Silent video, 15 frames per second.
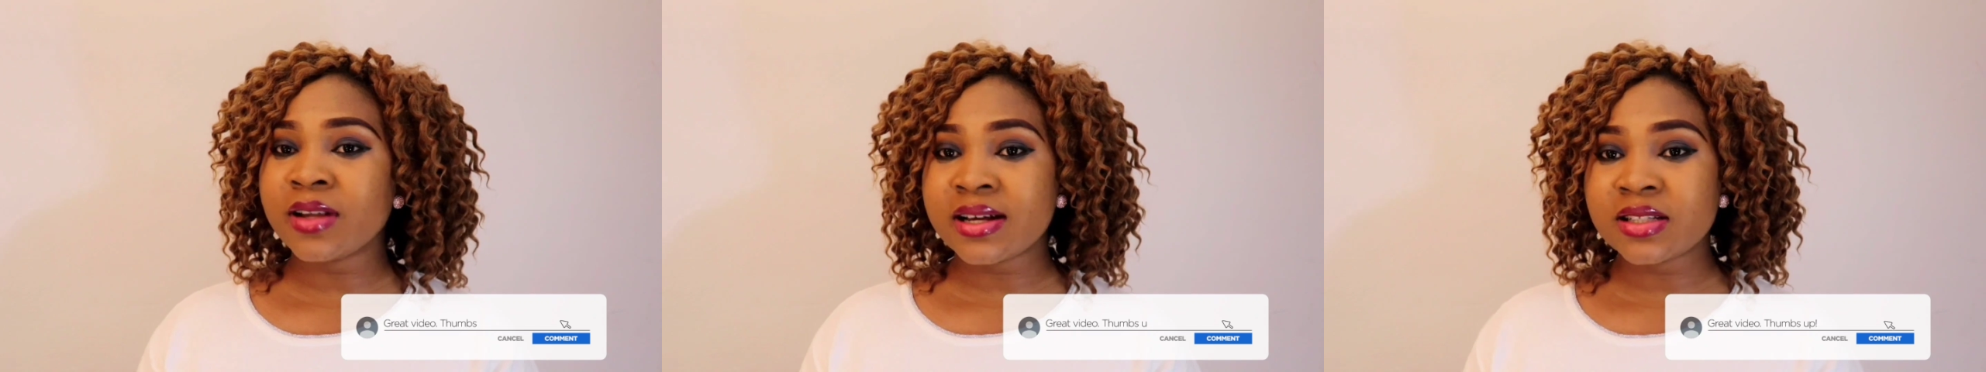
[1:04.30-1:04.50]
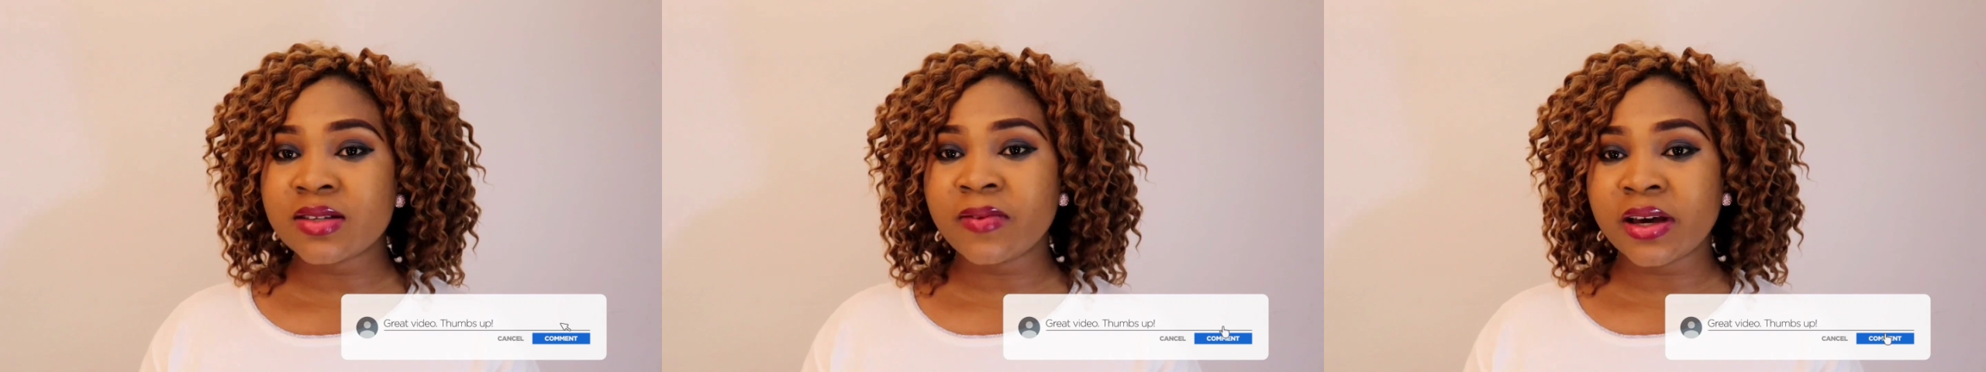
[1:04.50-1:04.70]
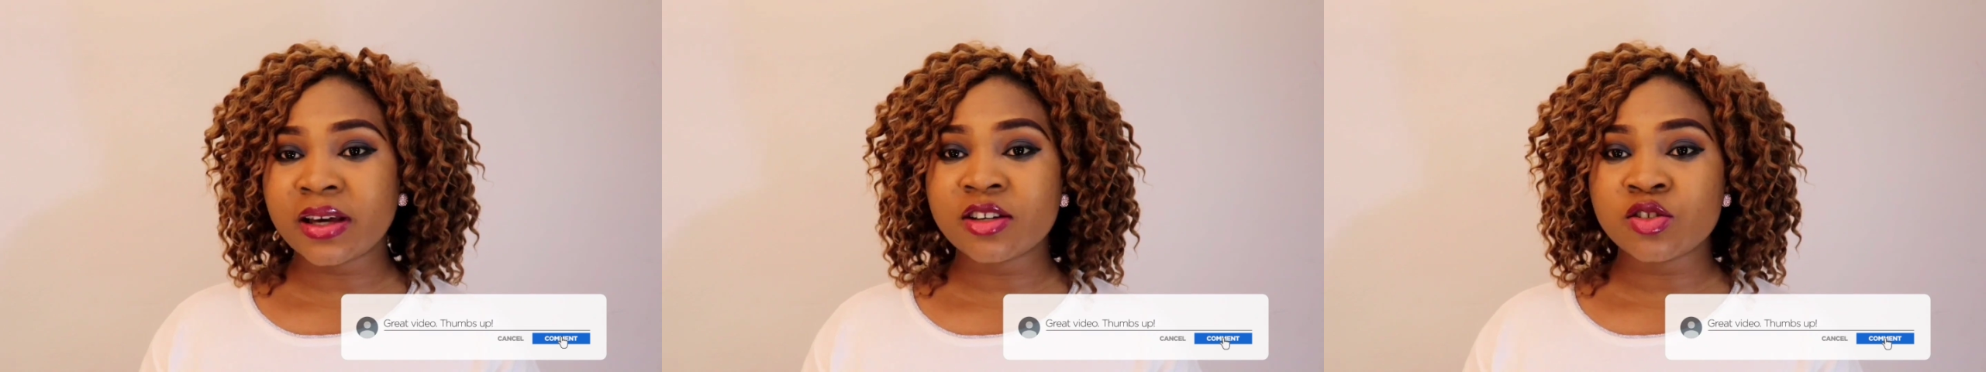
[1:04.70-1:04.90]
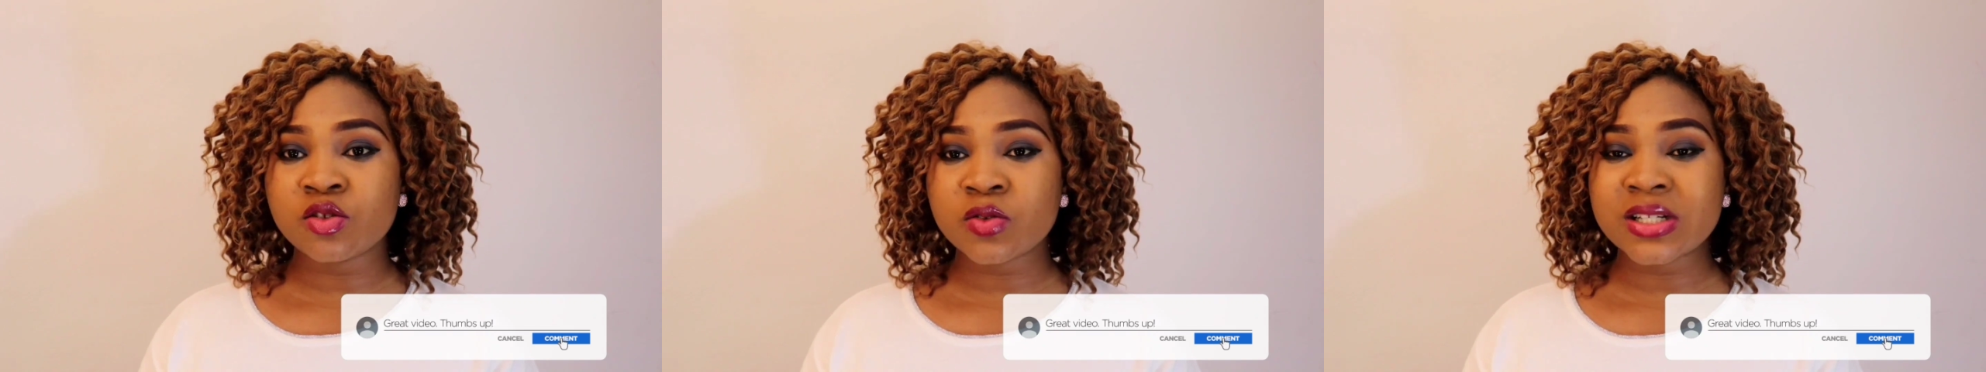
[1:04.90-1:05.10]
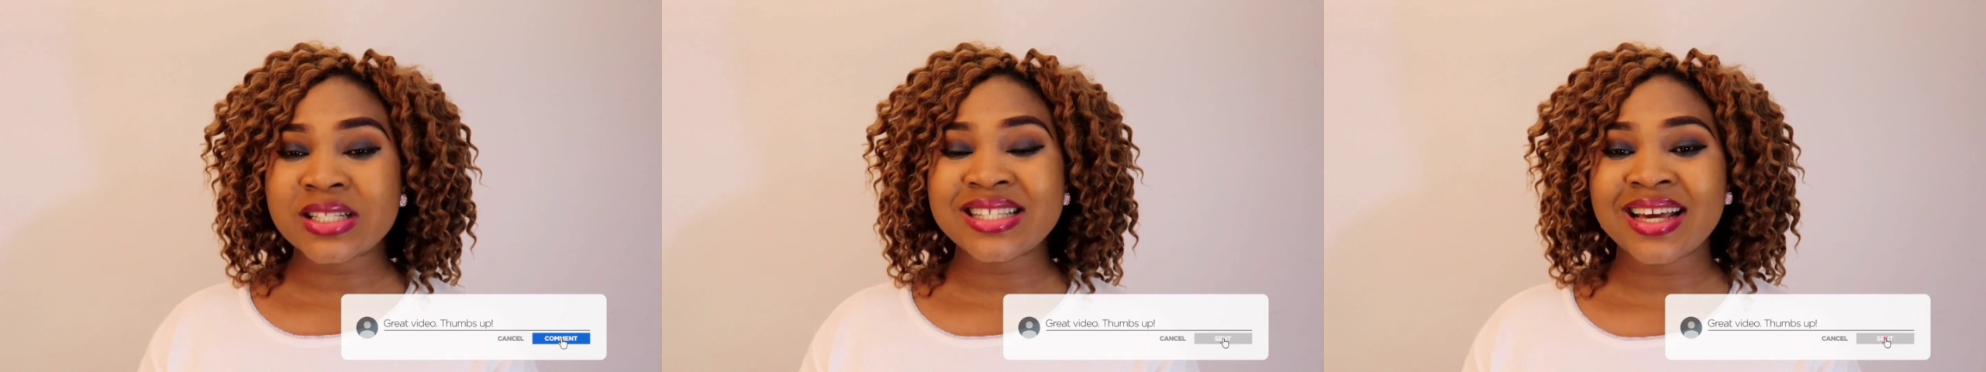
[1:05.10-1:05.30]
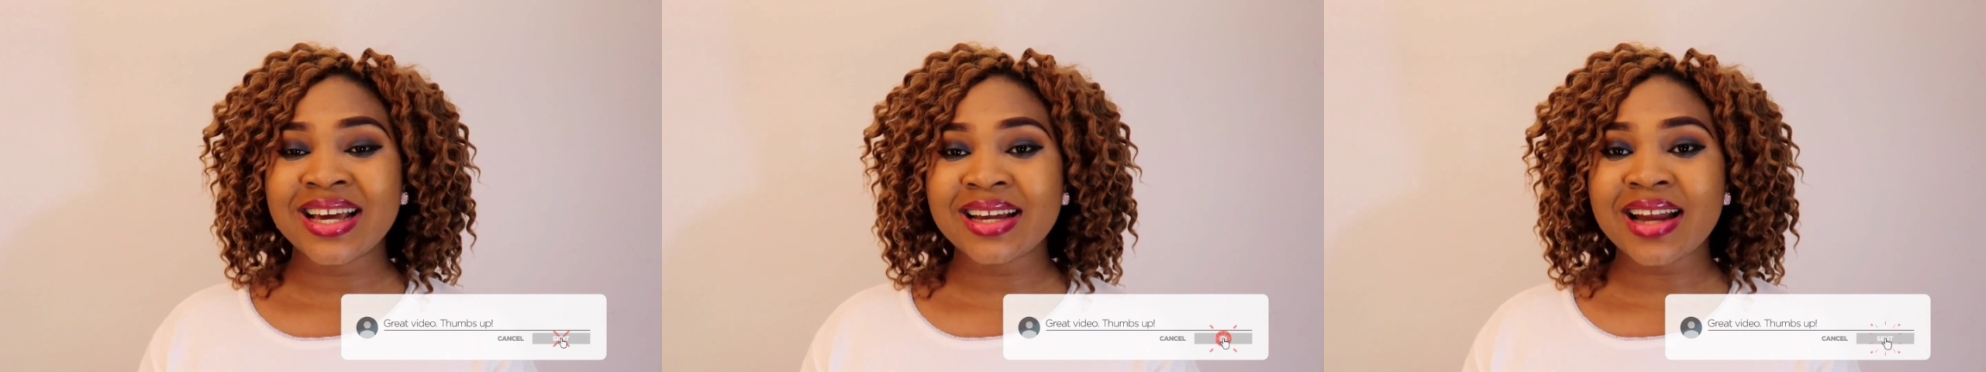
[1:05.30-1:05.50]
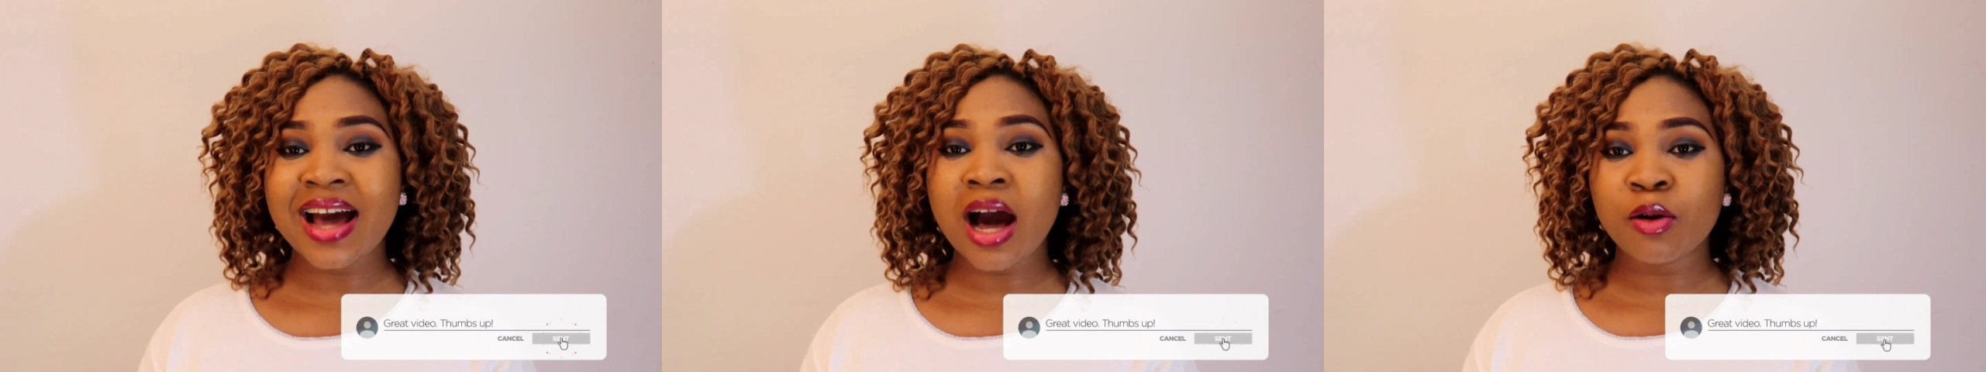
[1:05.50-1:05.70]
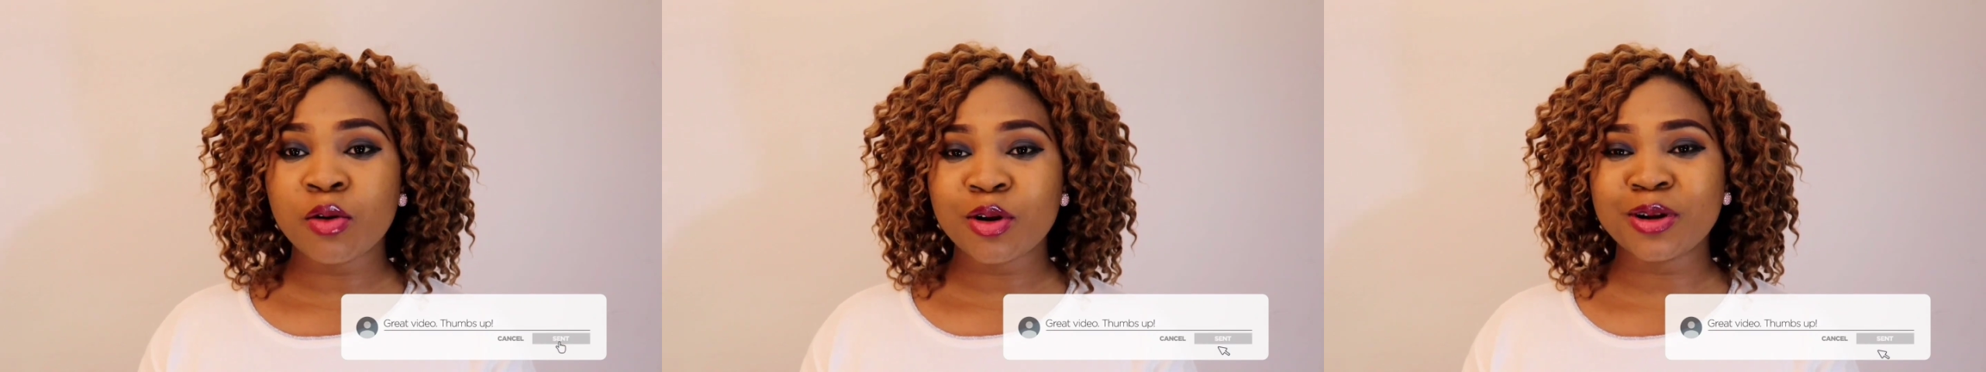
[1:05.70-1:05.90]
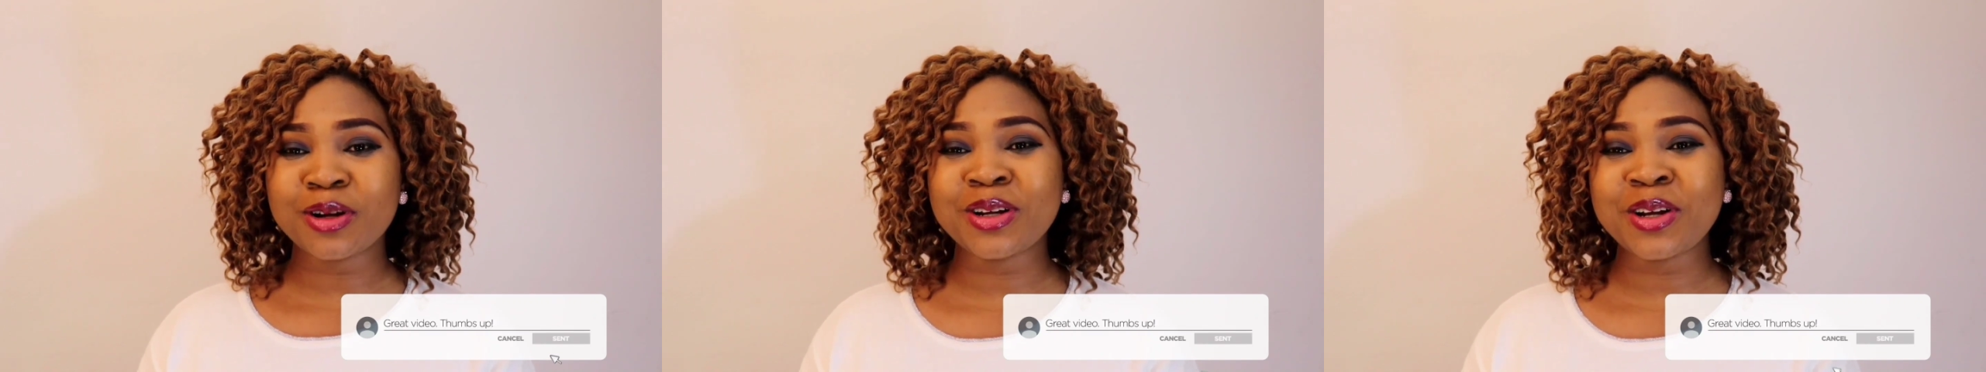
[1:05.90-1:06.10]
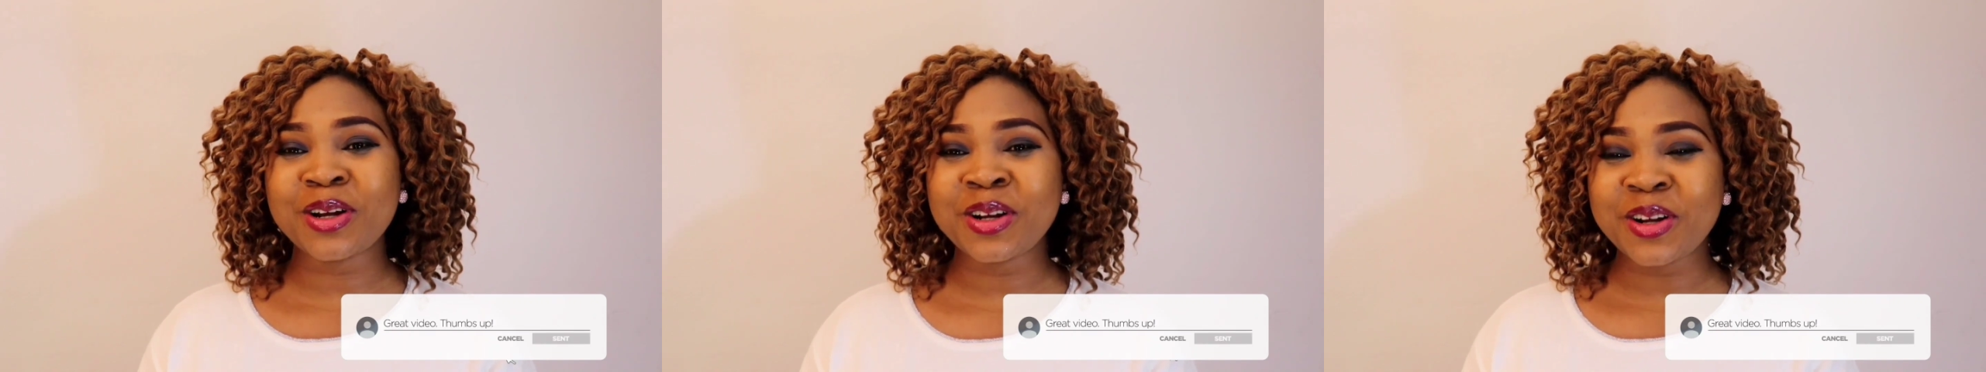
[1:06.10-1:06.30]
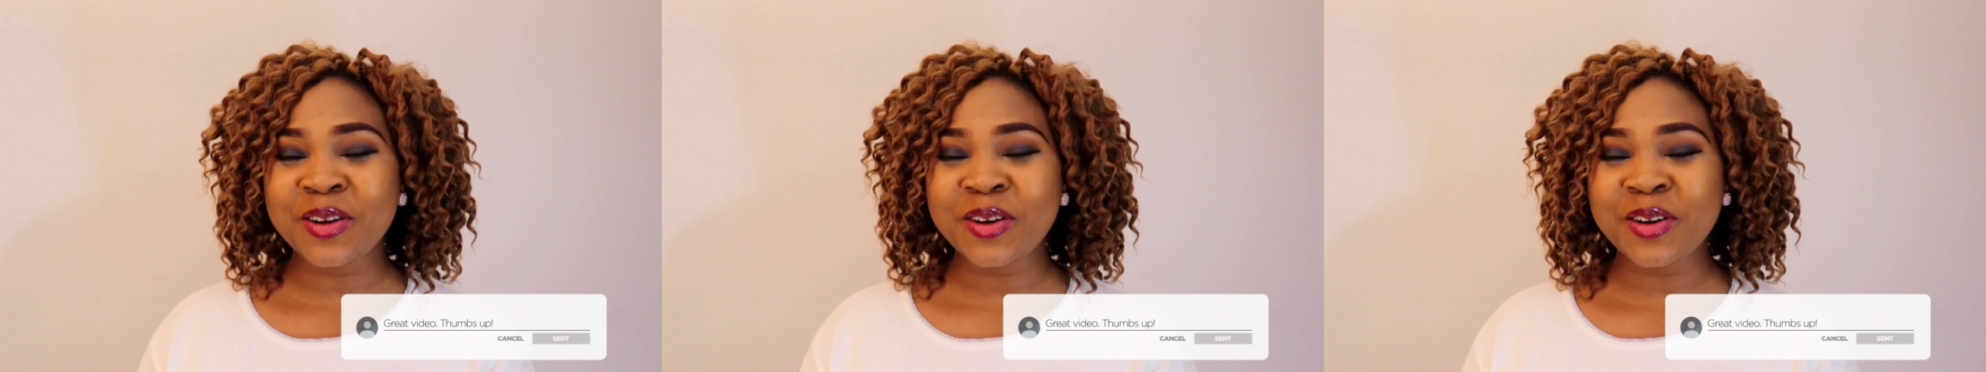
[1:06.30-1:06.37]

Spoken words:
feel as if I can do a 10-hour